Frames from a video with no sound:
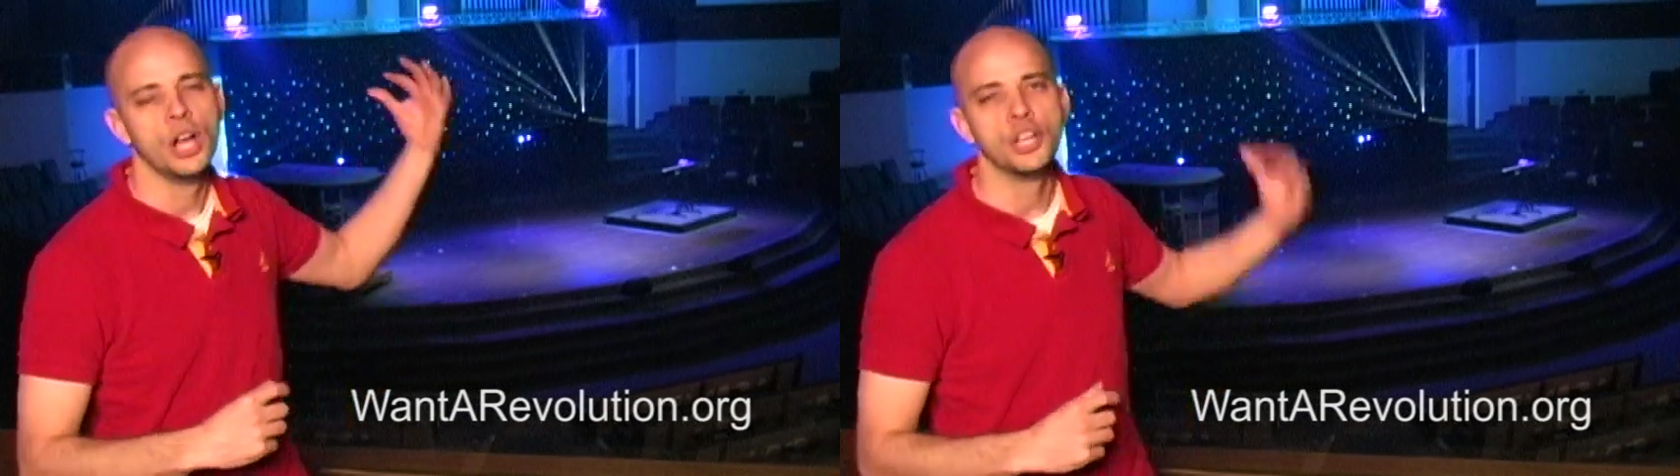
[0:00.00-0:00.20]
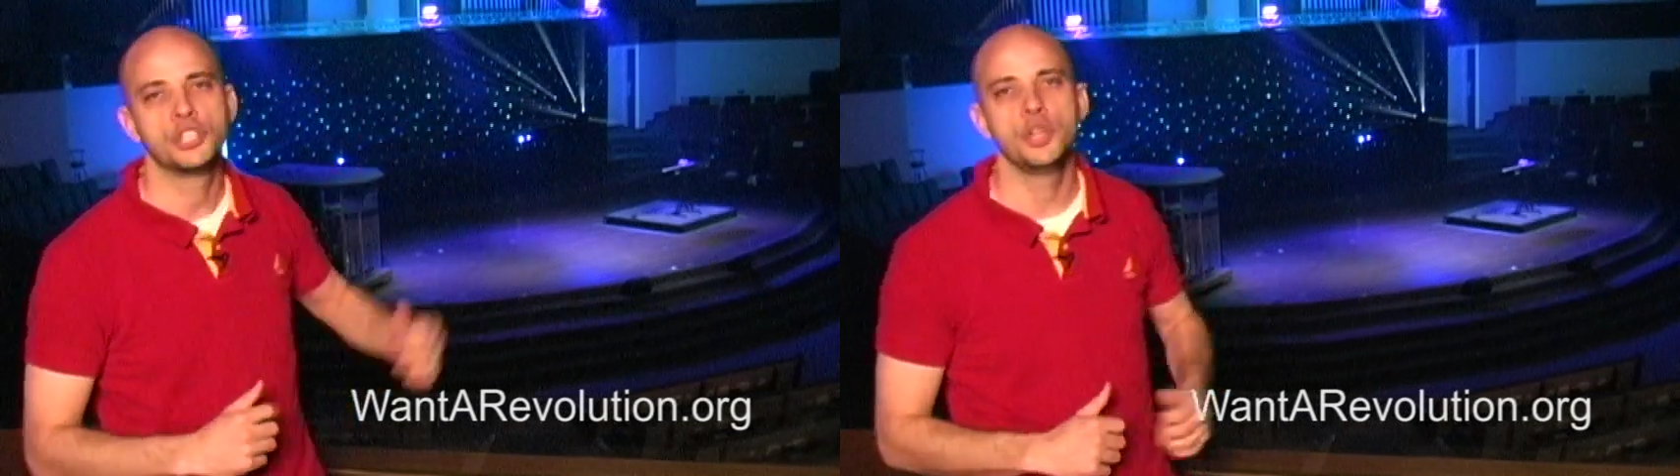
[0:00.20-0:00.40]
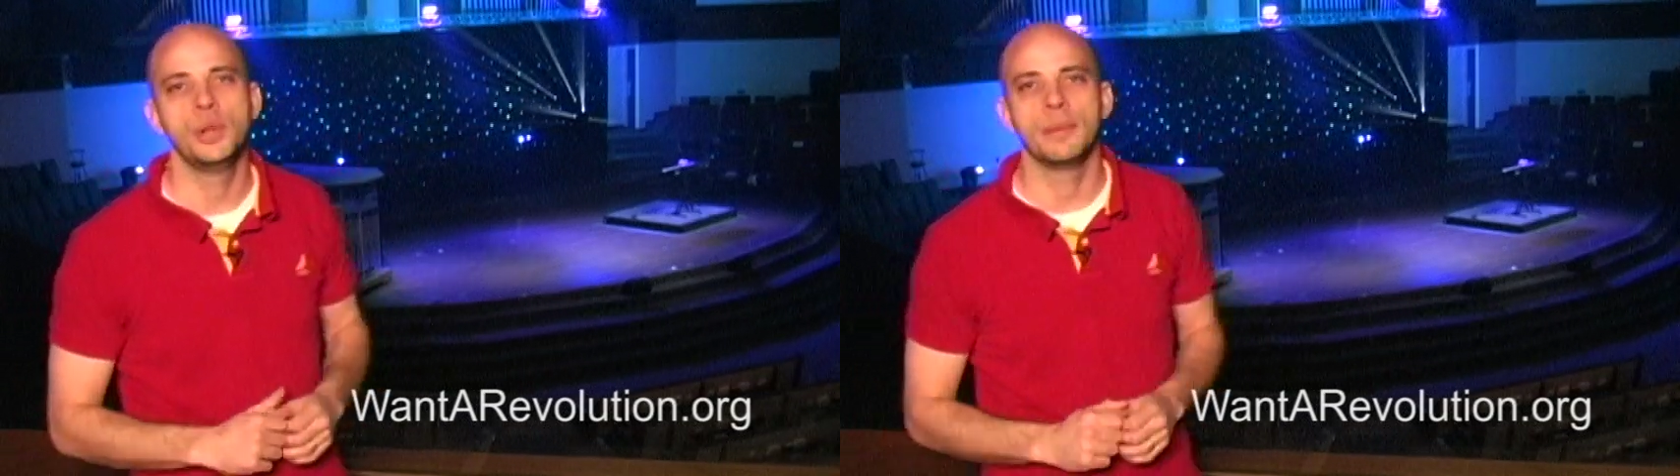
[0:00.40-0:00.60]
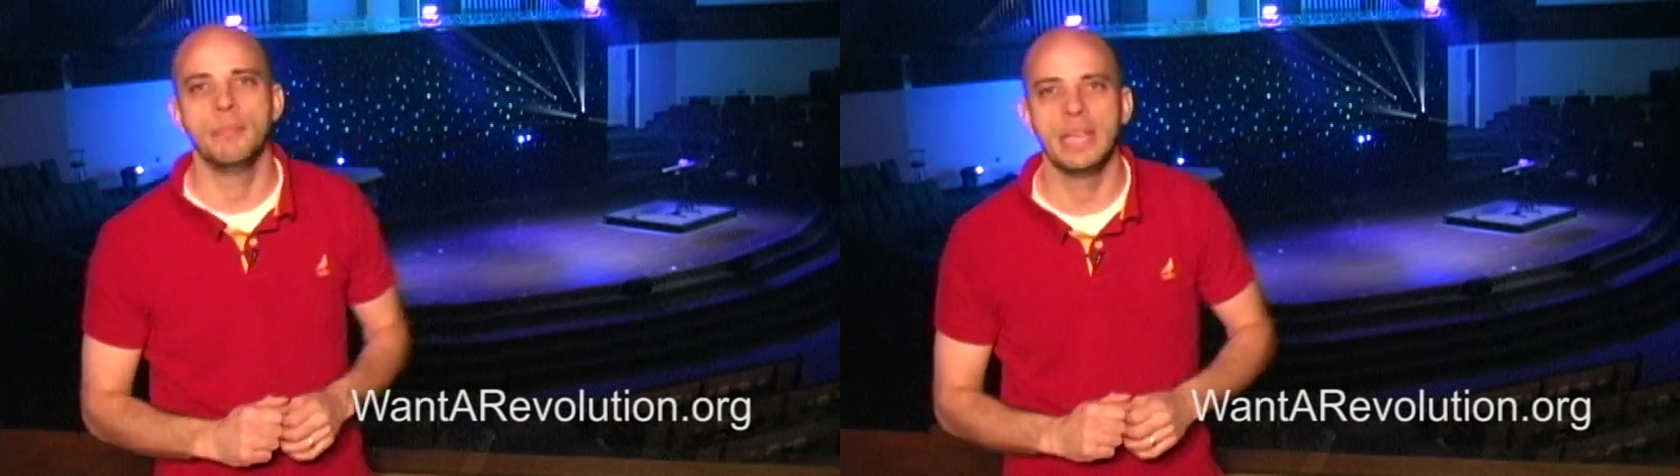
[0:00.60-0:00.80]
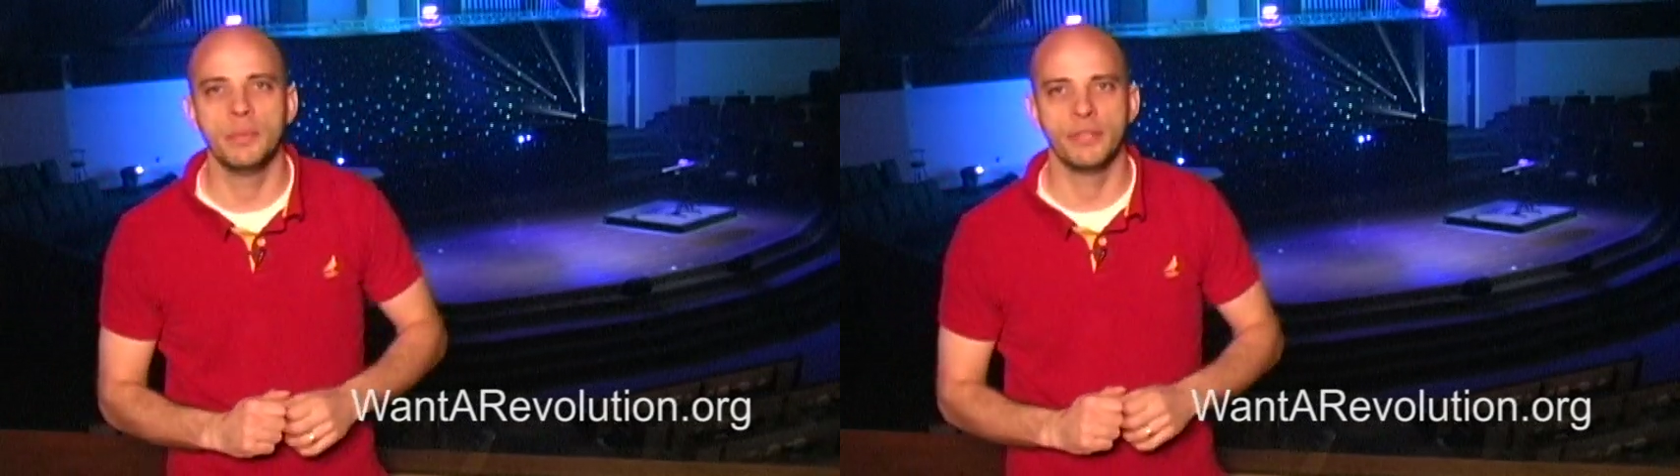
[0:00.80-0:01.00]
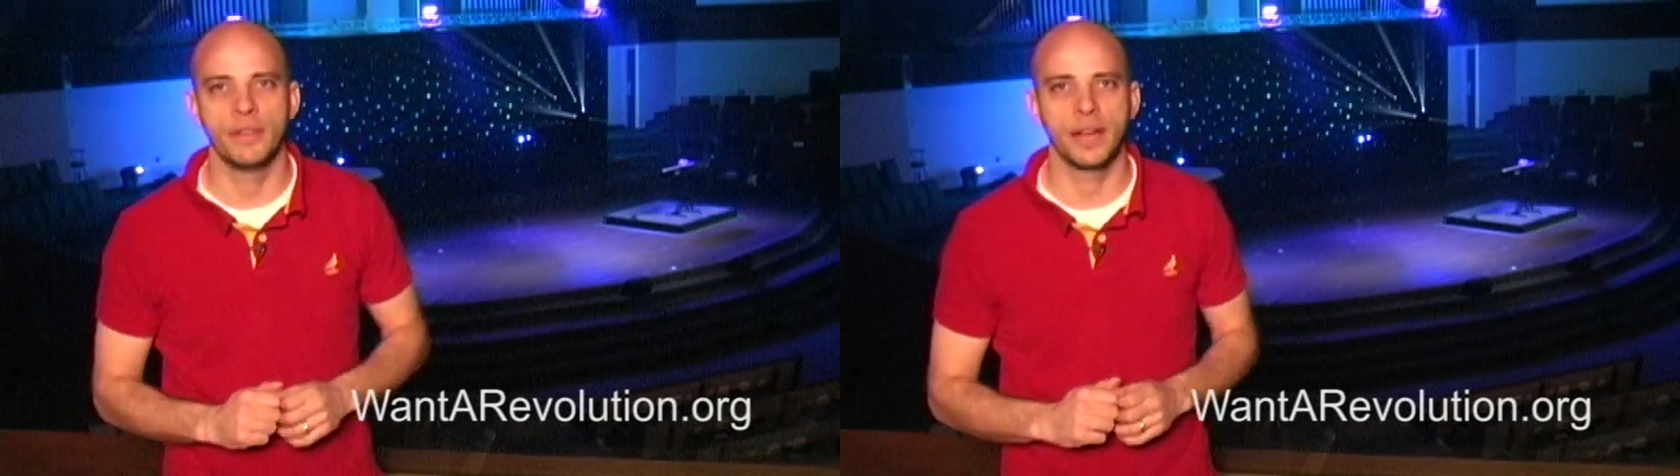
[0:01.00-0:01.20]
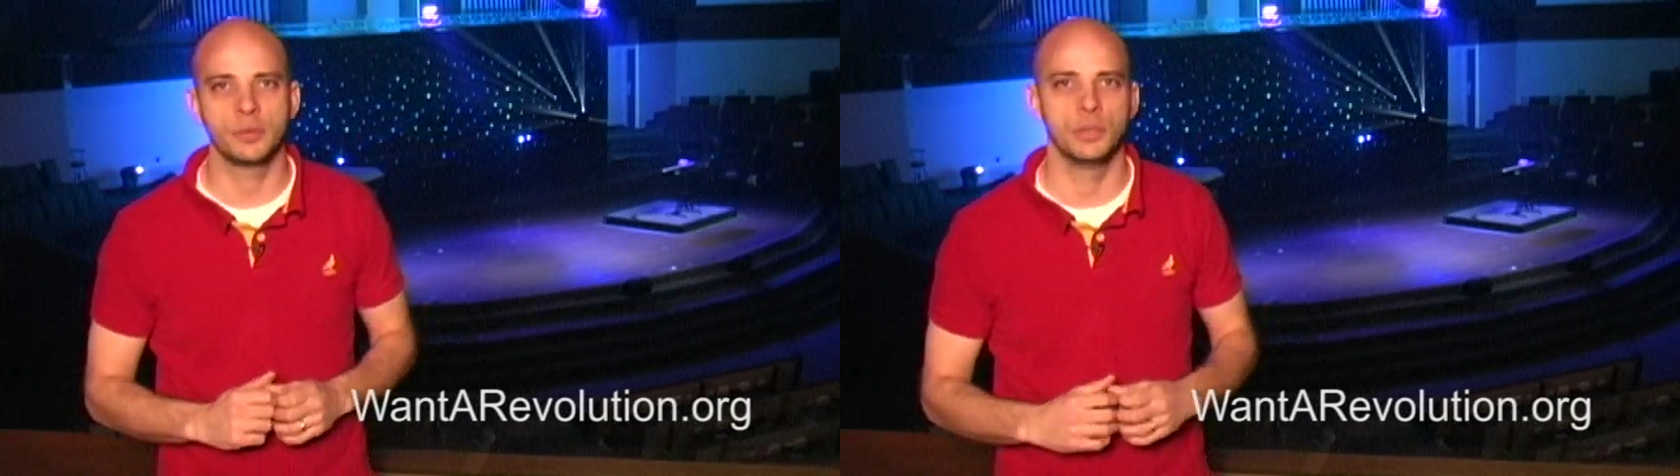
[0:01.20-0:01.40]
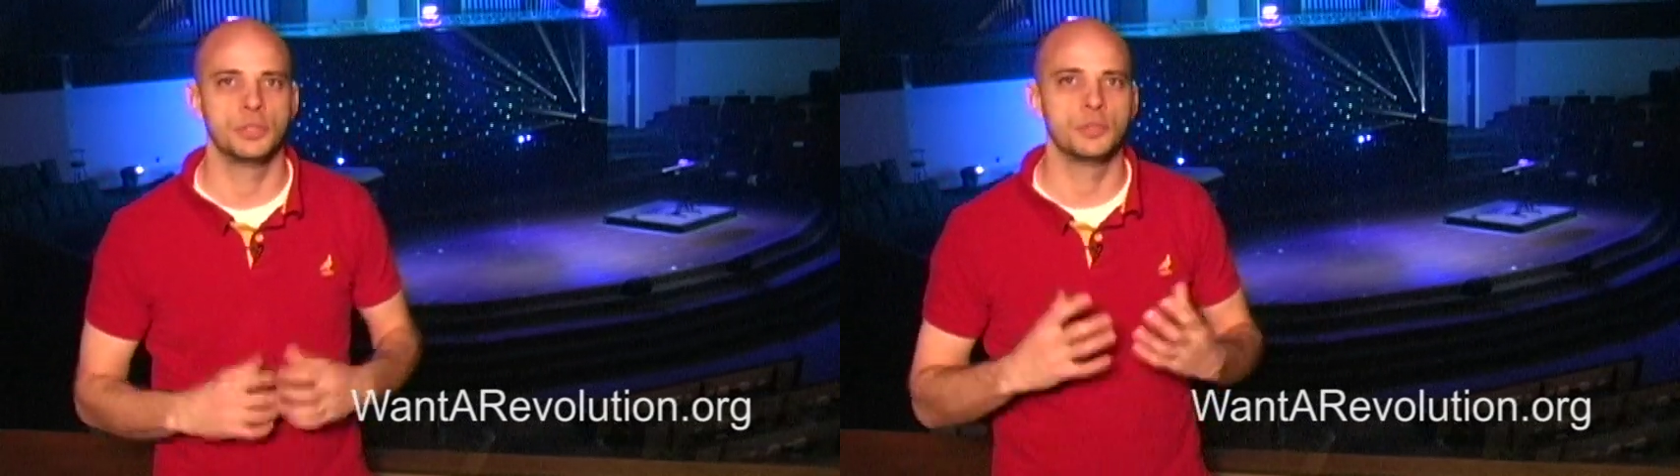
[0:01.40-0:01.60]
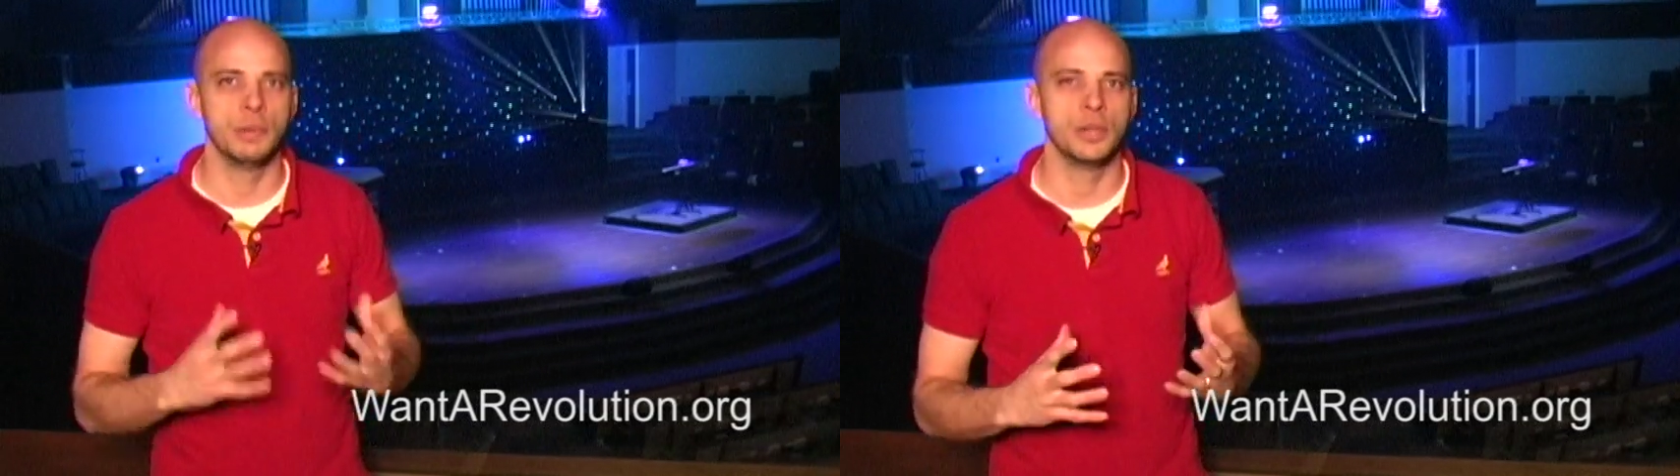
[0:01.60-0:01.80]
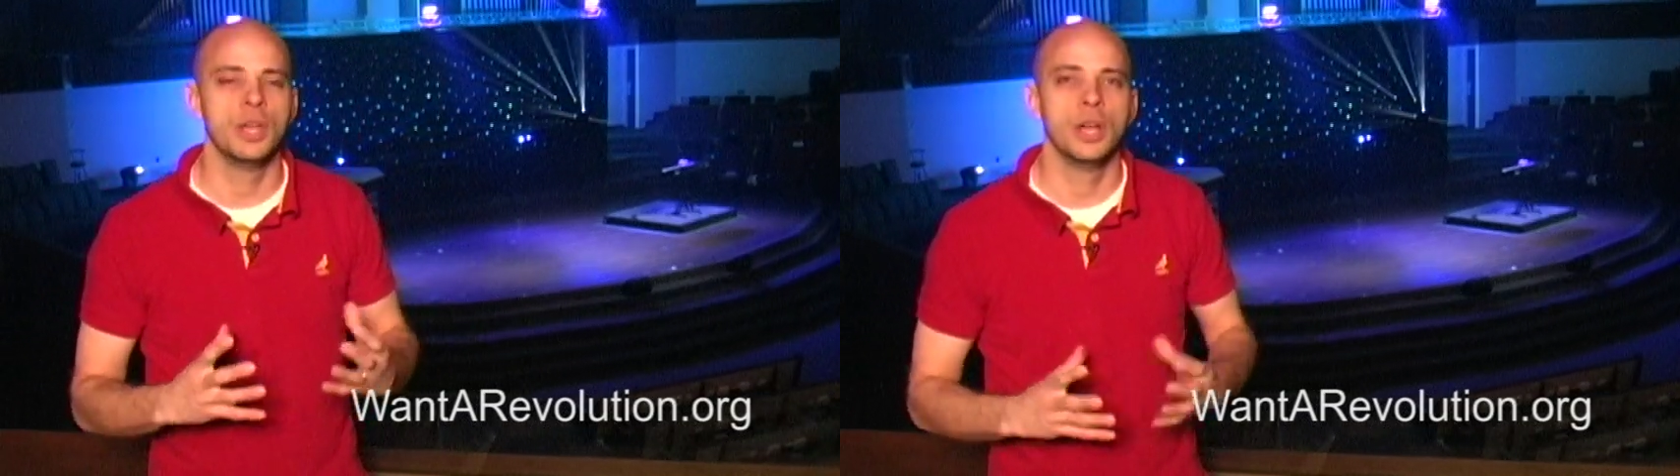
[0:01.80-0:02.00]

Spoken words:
shooting beam effect, which has been